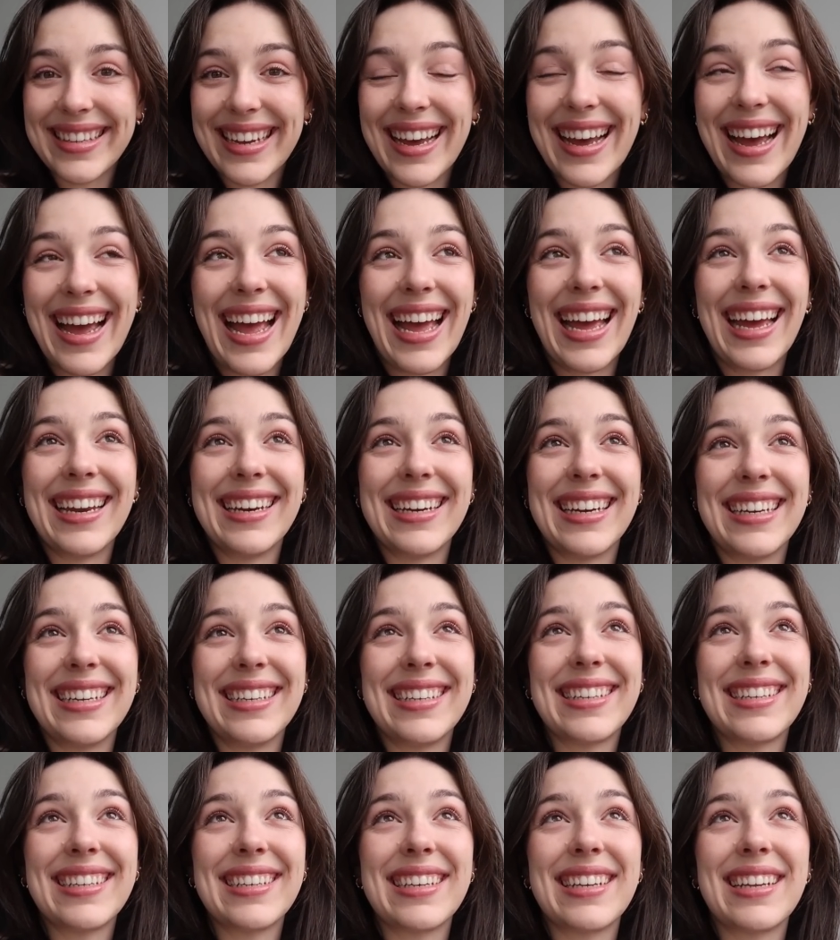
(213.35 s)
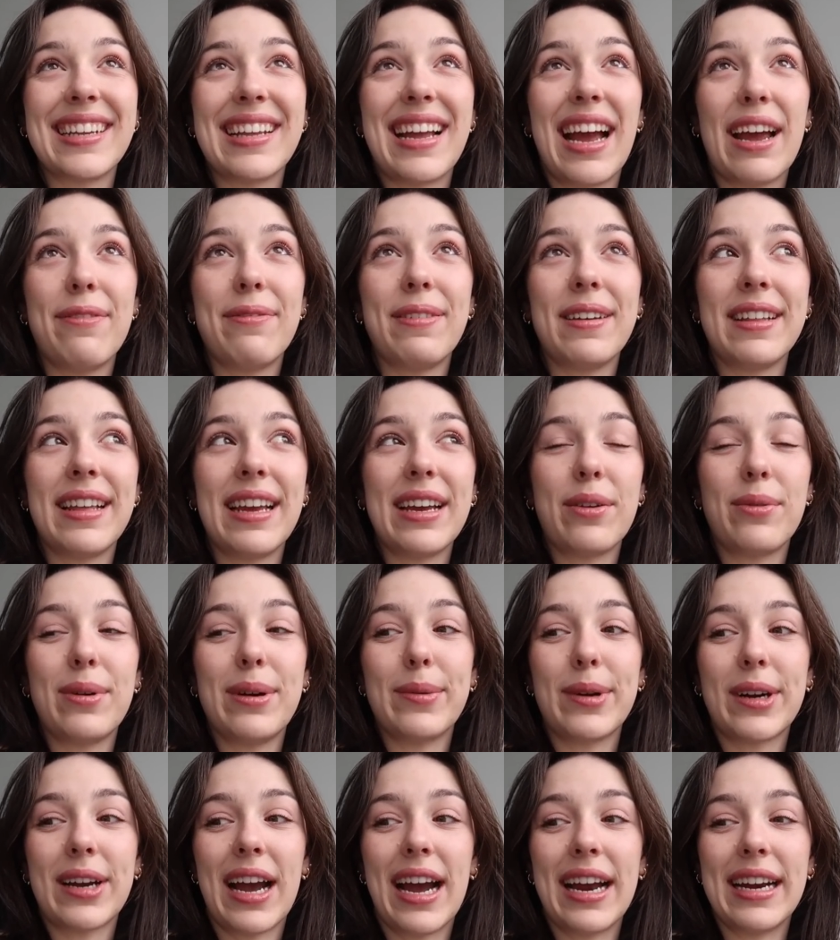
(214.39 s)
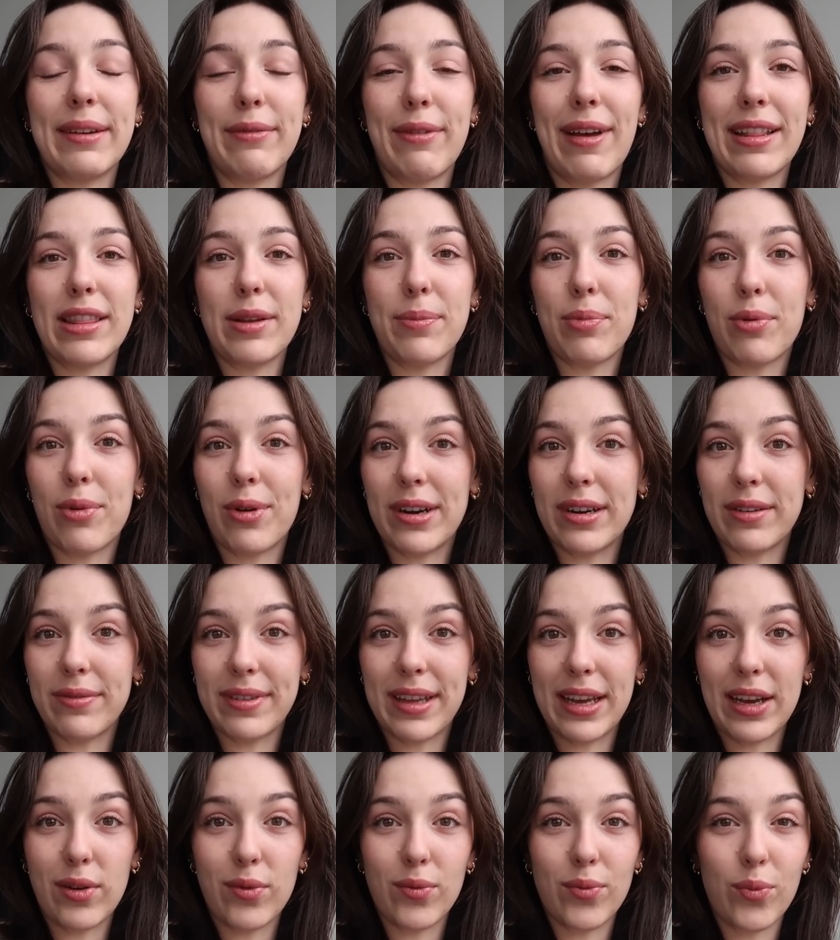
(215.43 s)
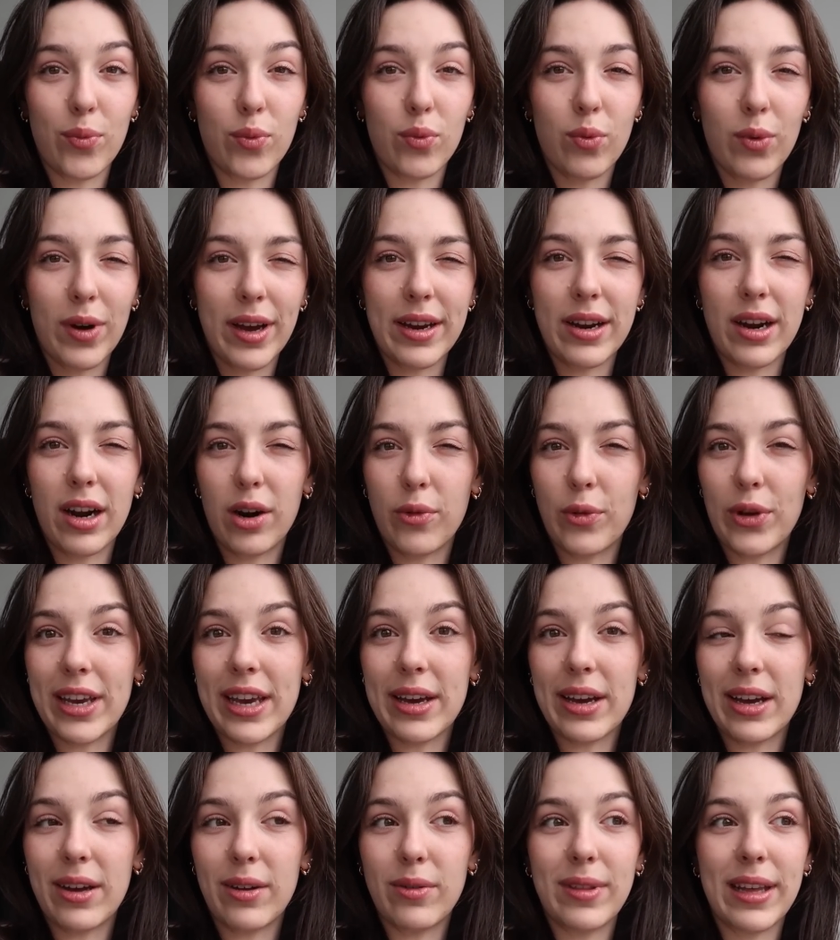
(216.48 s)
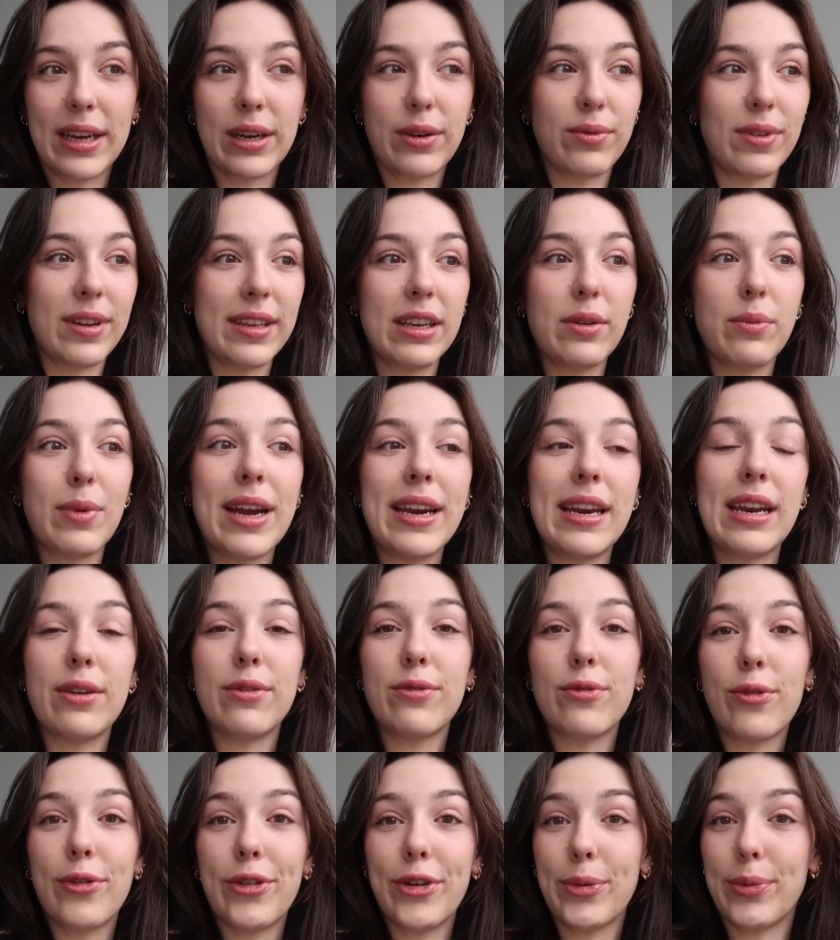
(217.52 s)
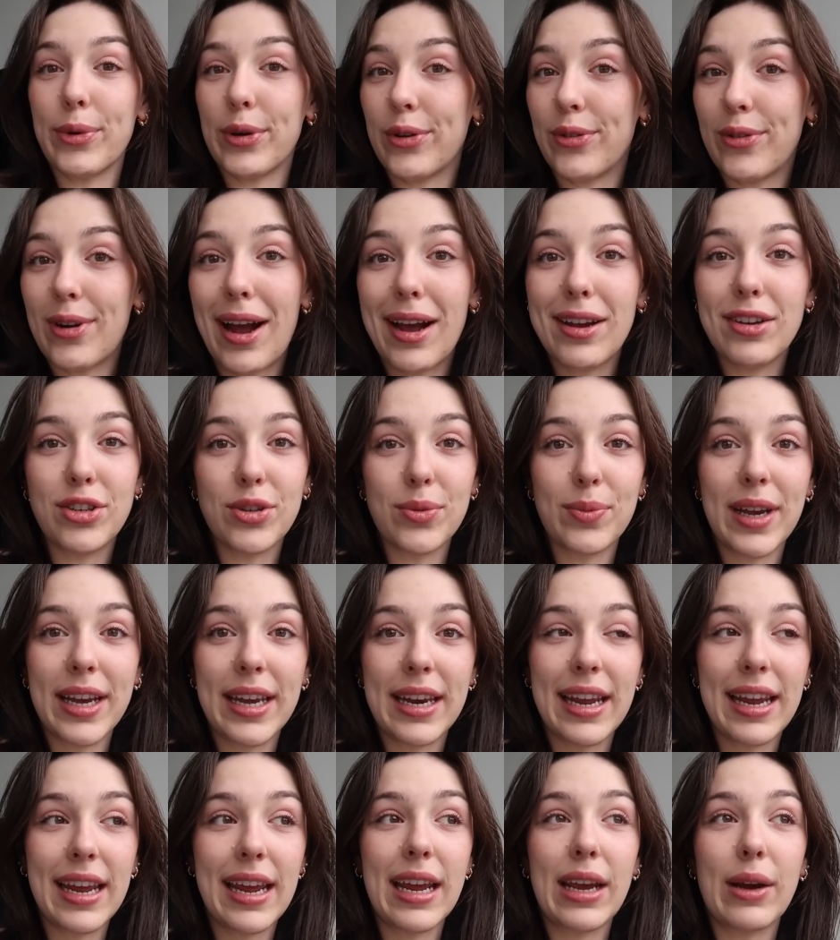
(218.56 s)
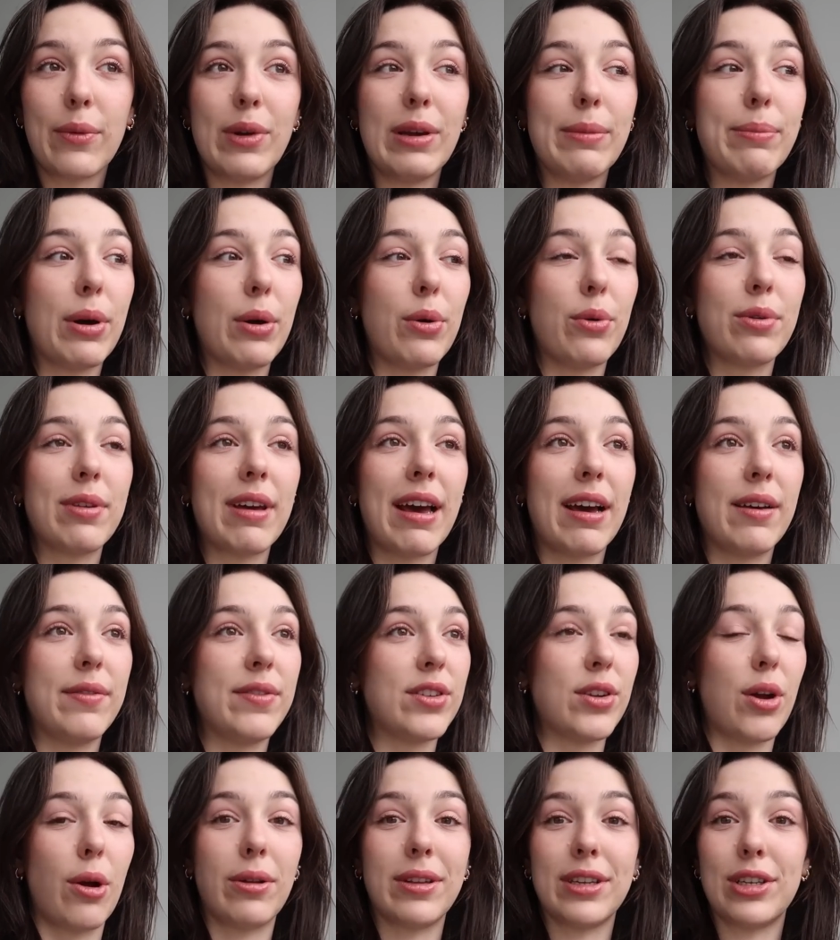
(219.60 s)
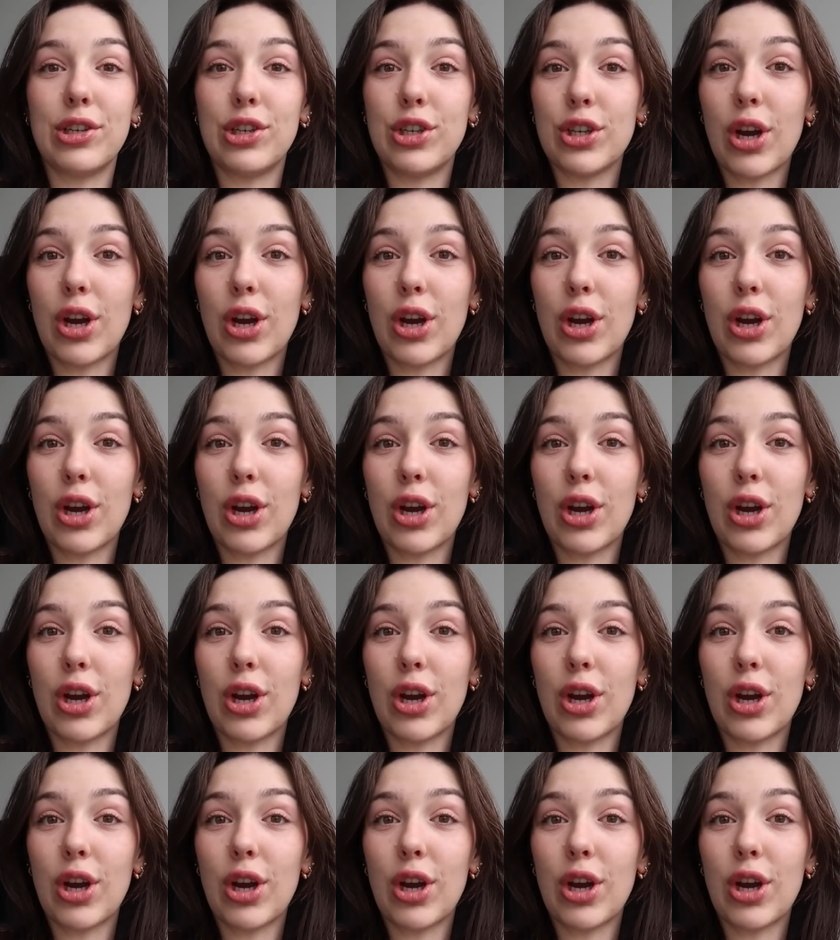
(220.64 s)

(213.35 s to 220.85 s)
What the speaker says: And I feel like we were kind of at the point of like, what are we like really waiting for? We're graduating, we both have solid